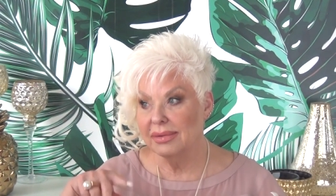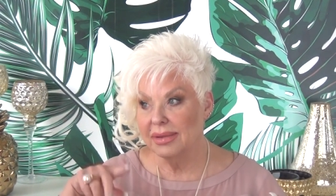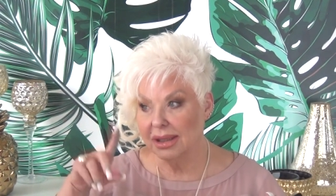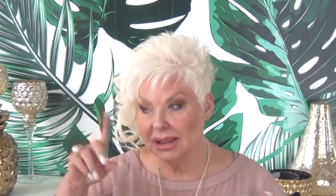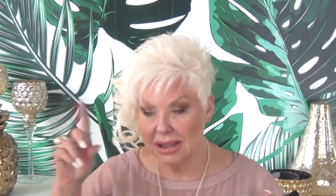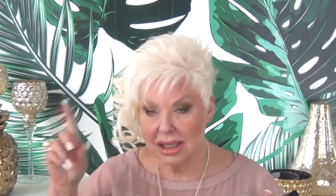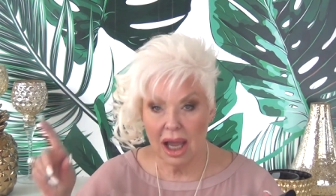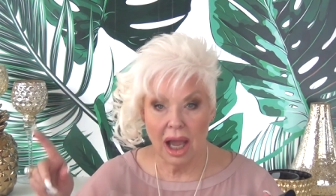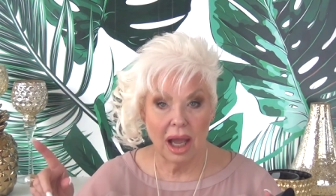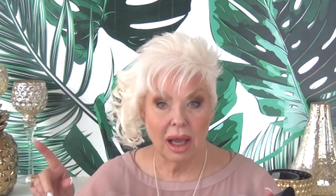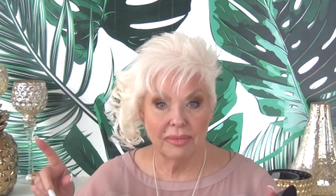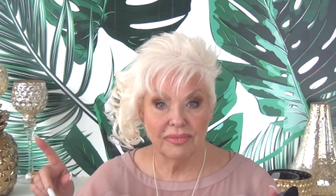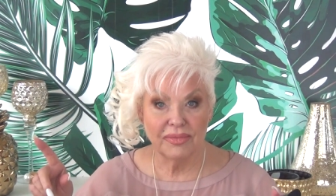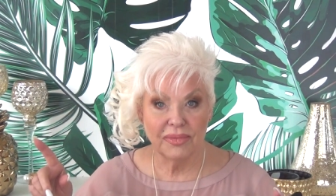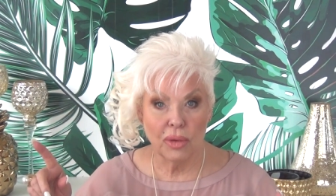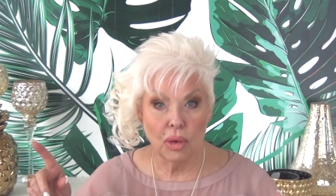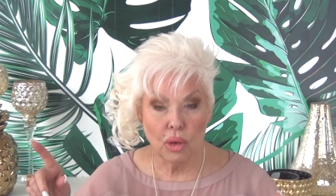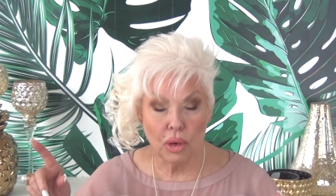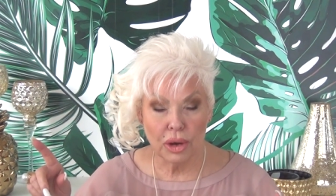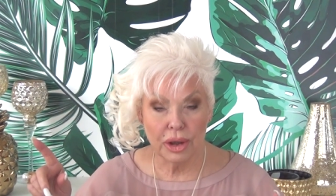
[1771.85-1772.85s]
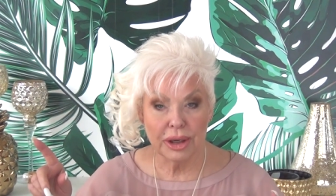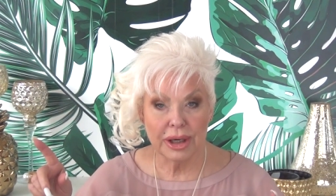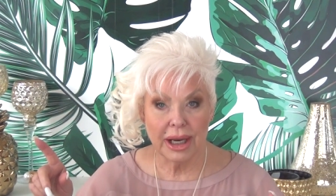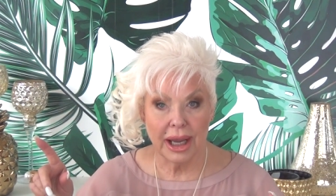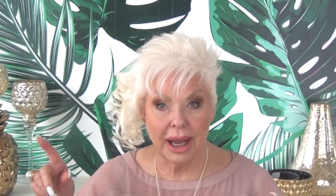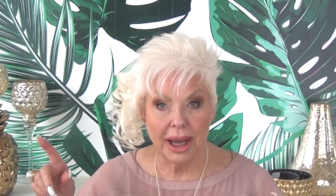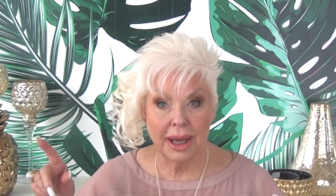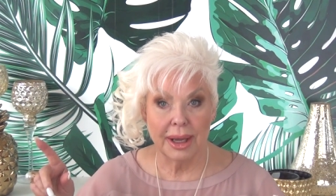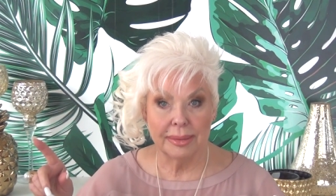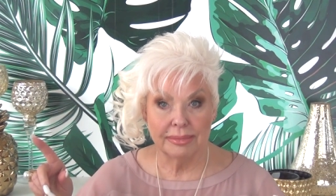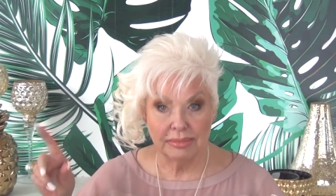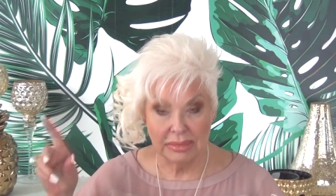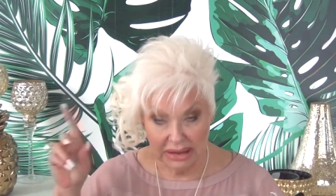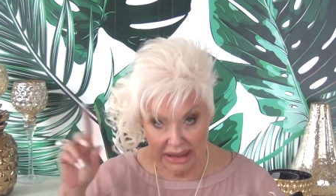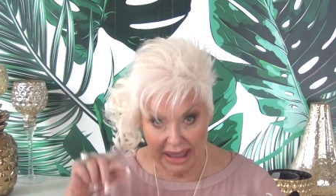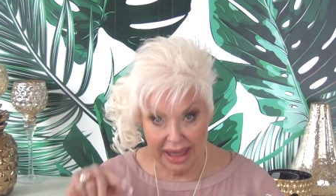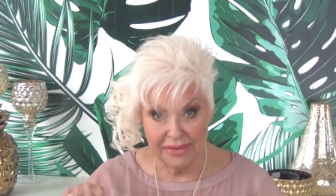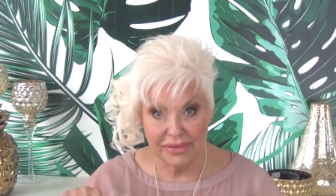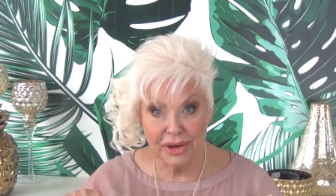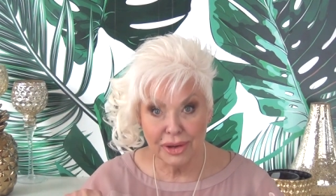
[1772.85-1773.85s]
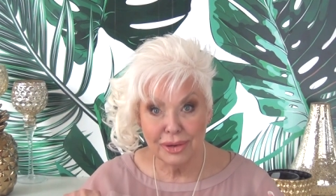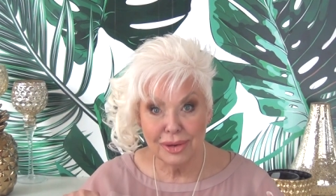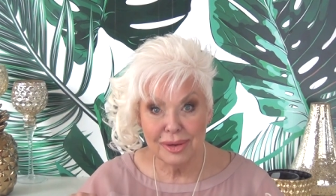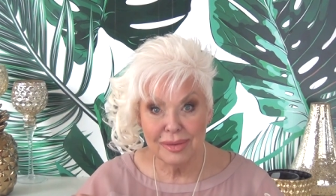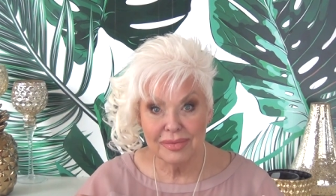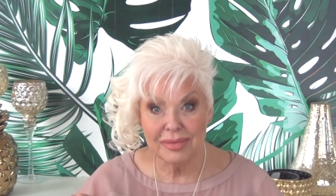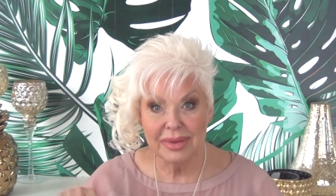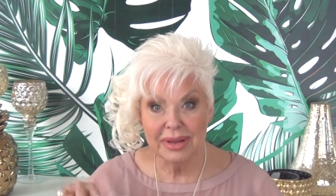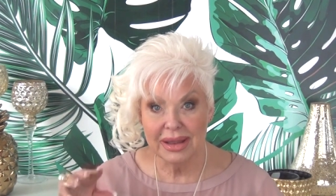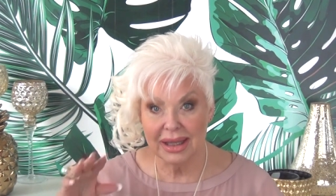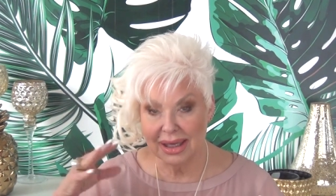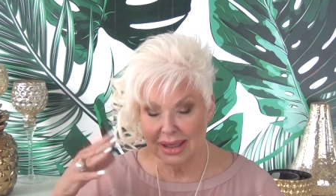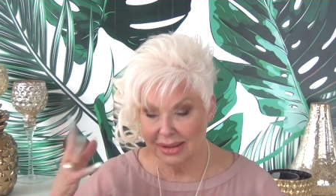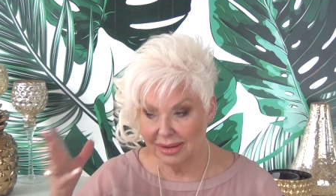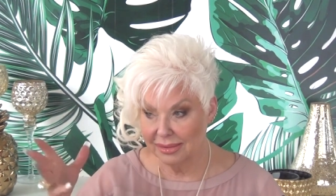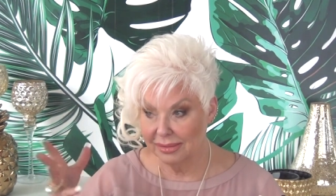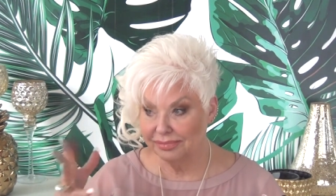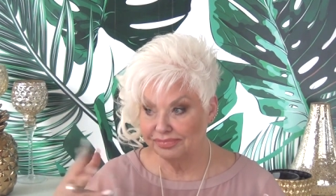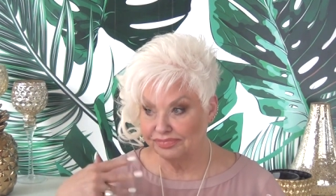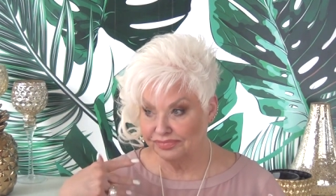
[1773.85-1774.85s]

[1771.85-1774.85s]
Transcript: the Tom Ford um, leather that